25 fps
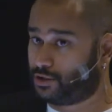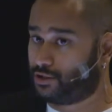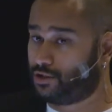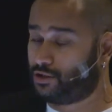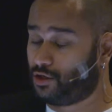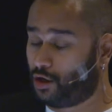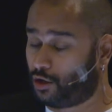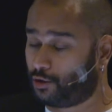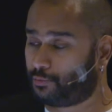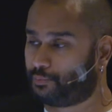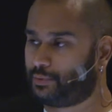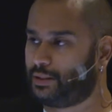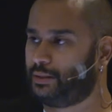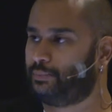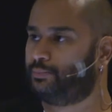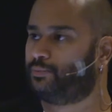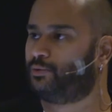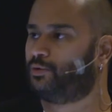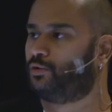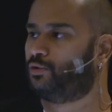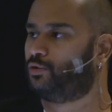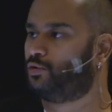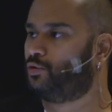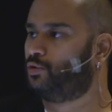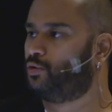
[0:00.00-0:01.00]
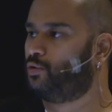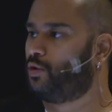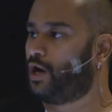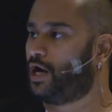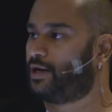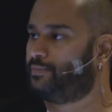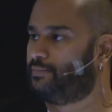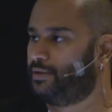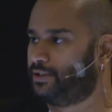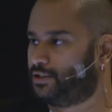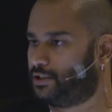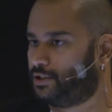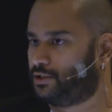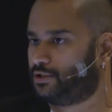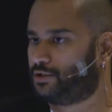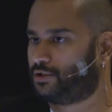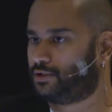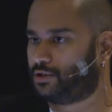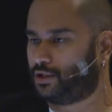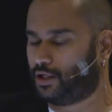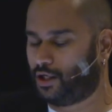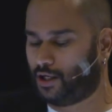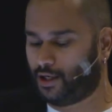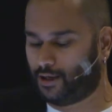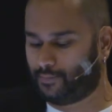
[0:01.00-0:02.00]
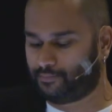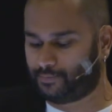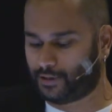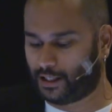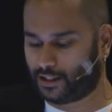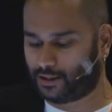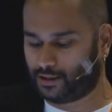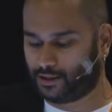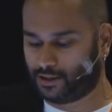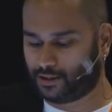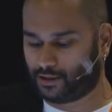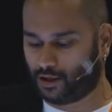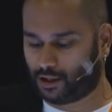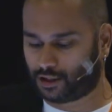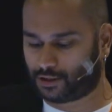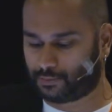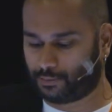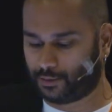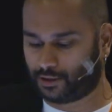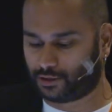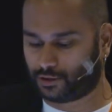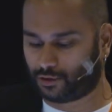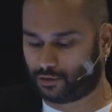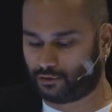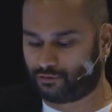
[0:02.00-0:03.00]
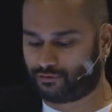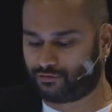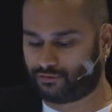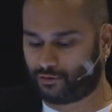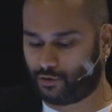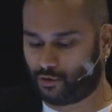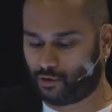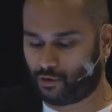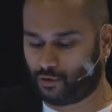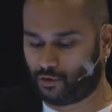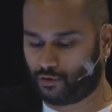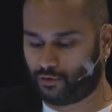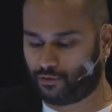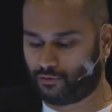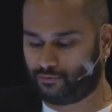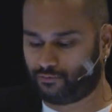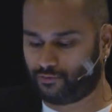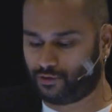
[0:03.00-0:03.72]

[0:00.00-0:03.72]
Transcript: young people who were admitted in hospital for